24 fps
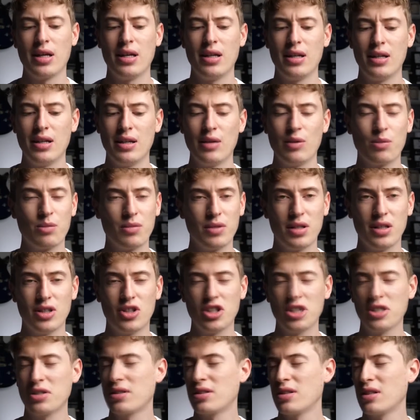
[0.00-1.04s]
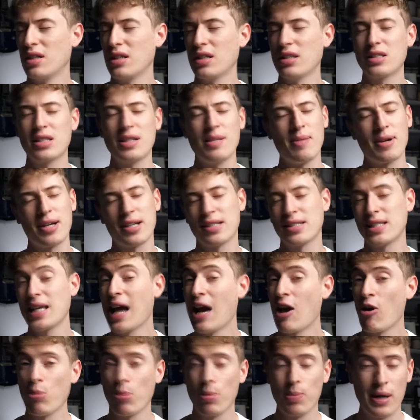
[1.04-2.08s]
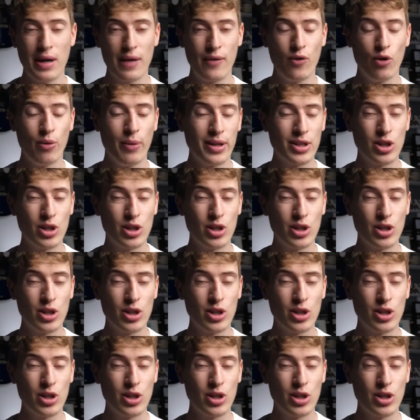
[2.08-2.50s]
It, it, it, just it seemed like a terrible platform.